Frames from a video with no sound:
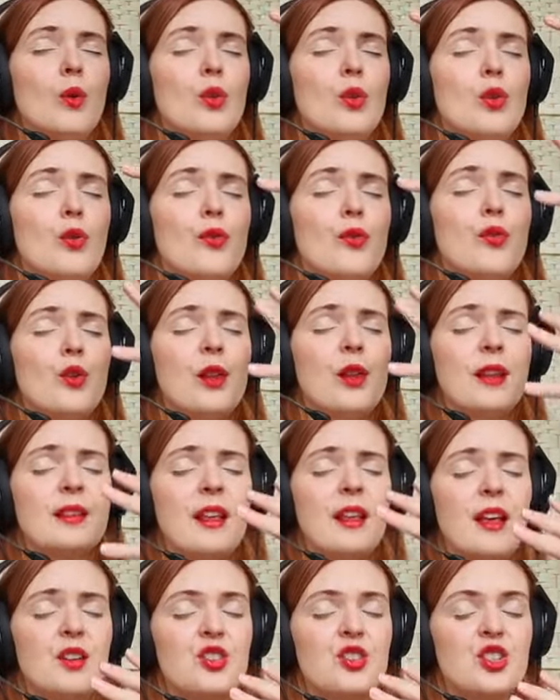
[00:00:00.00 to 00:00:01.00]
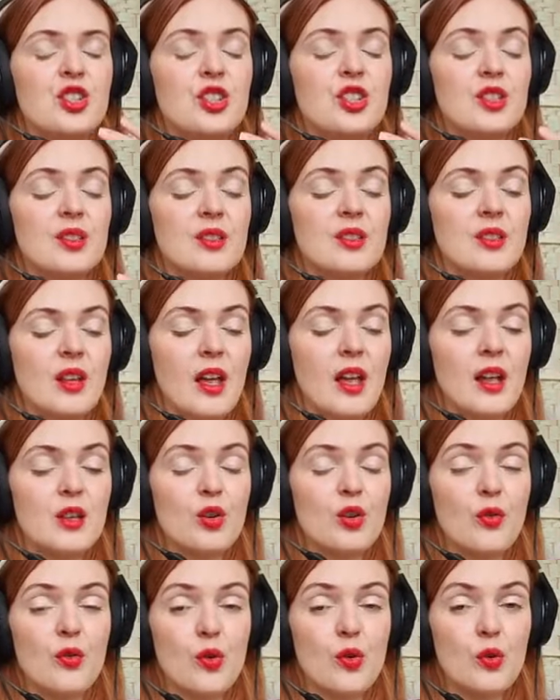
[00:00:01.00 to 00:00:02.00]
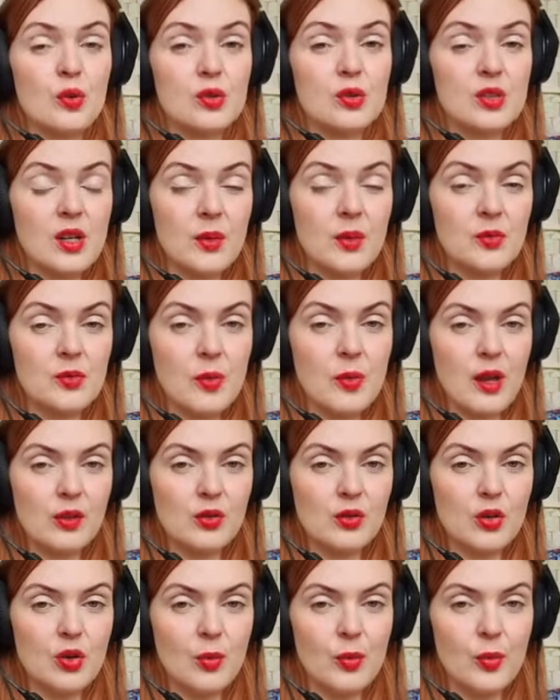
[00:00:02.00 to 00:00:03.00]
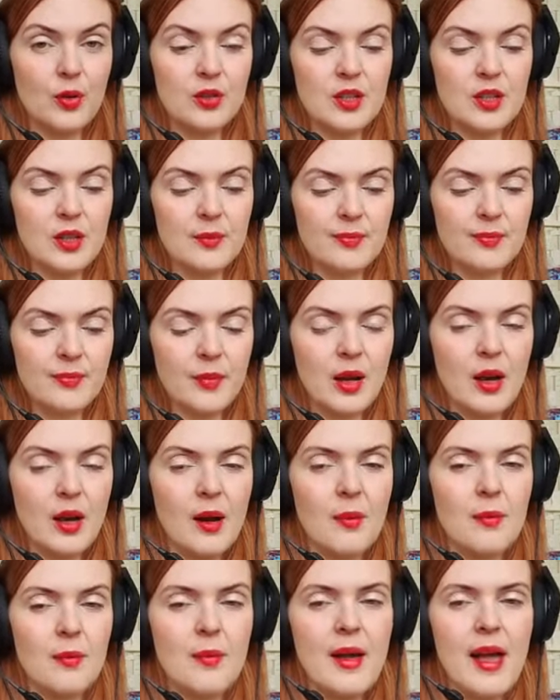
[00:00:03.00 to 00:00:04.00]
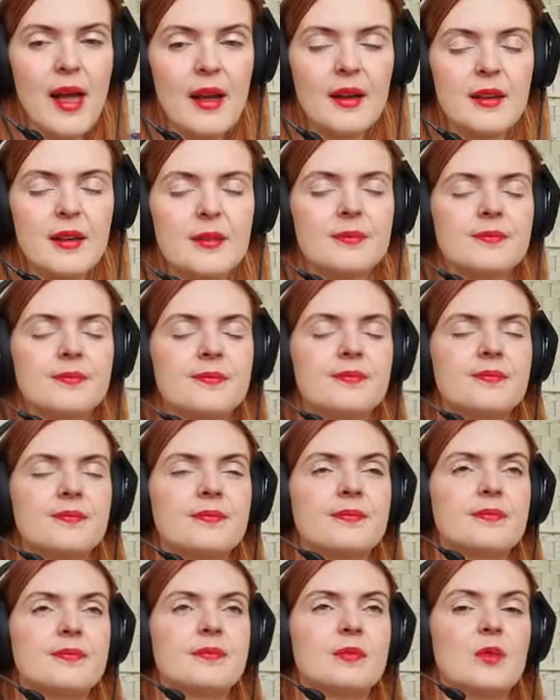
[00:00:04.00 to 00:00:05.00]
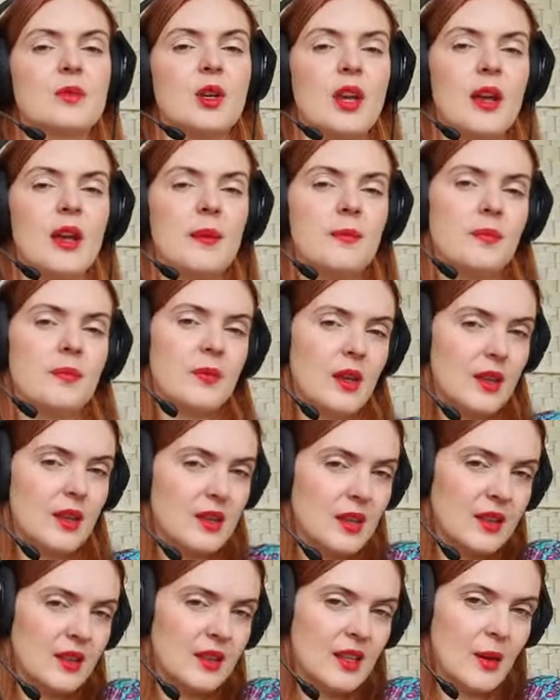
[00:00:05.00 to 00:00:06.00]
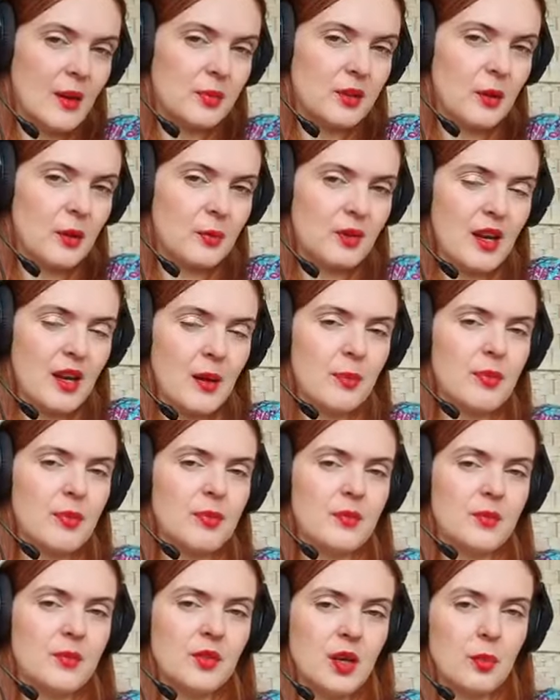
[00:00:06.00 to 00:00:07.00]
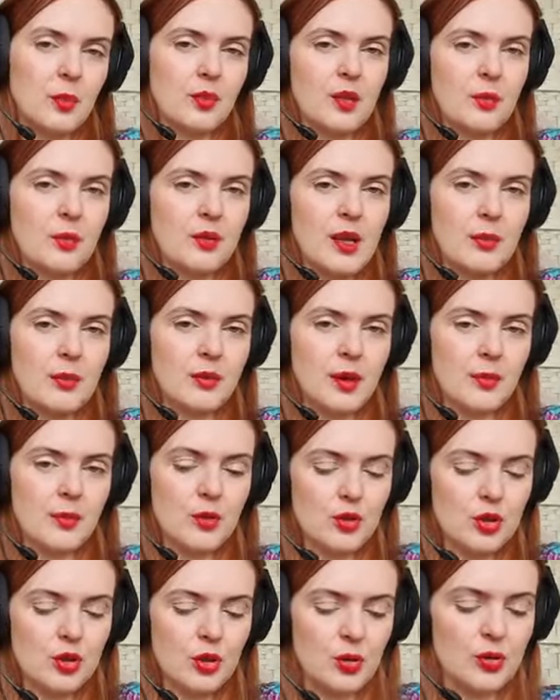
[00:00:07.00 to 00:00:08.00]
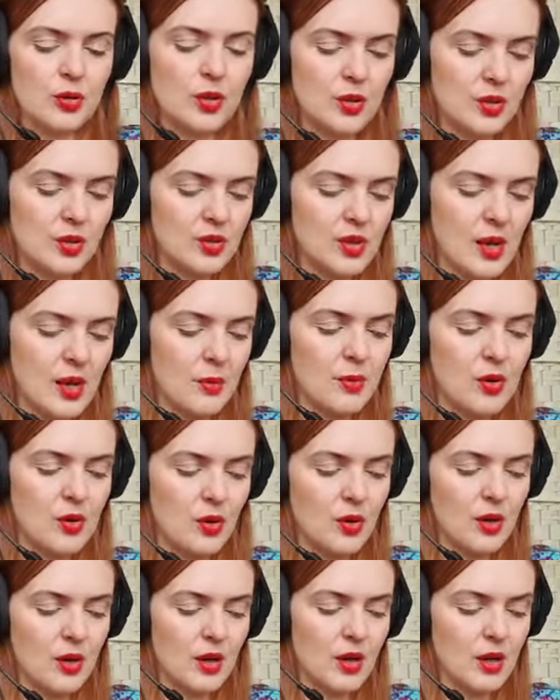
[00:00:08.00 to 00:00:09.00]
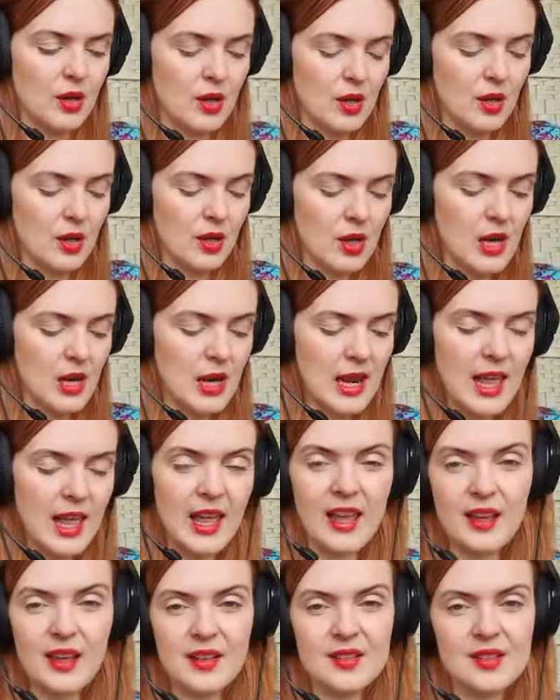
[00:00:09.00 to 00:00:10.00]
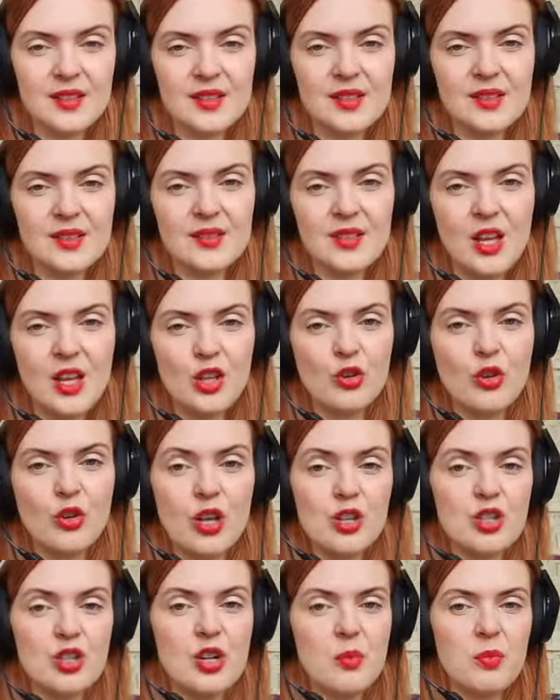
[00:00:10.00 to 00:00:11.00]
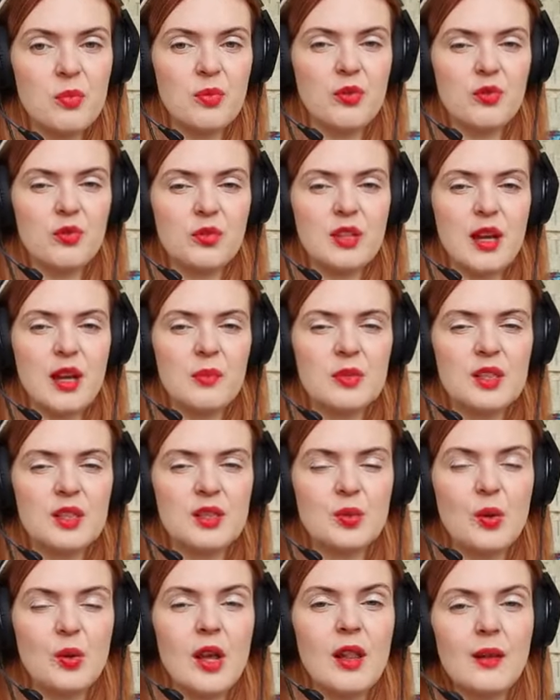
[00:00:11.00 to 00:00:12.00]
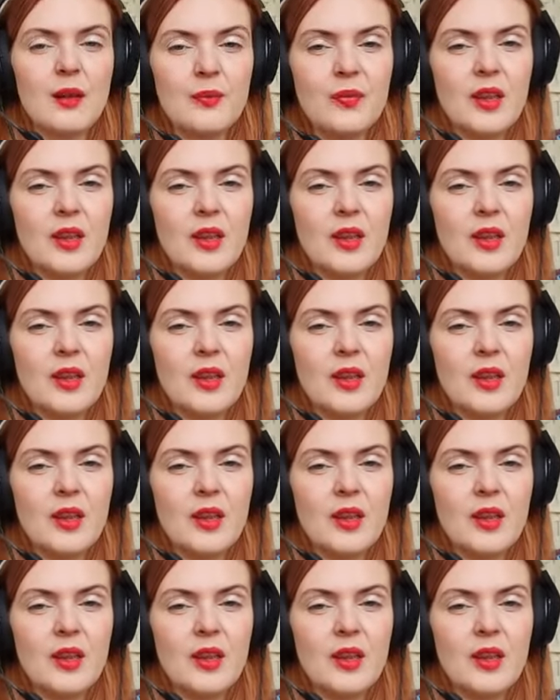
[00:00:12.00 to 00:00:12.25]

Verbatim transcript: your full attention and your focus comes back to your body. Come back, okay? And then tap, tap, tap, tap, tap, tap, tap your shoulders, tap your legs, and you can jump a few times as well.